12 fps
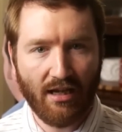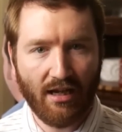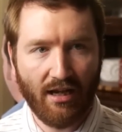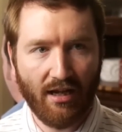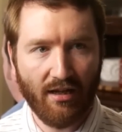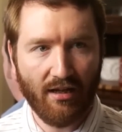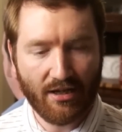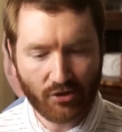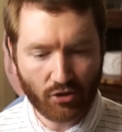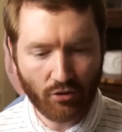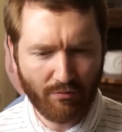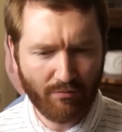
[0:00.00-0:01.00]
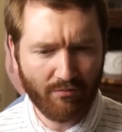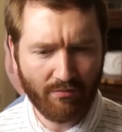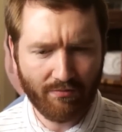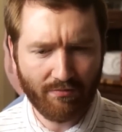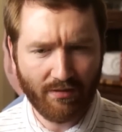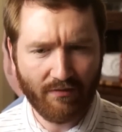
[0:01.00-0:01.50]
I assume
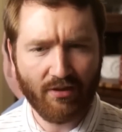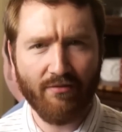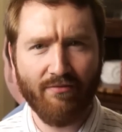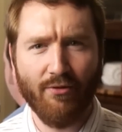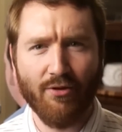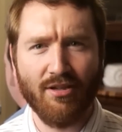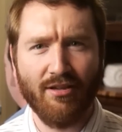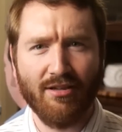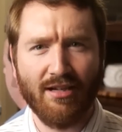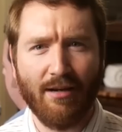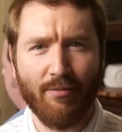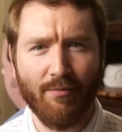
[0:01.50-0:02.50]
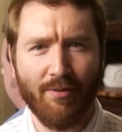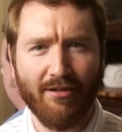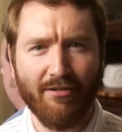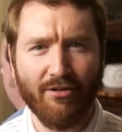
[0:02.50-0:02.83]
if the foot's on the top of the pedal,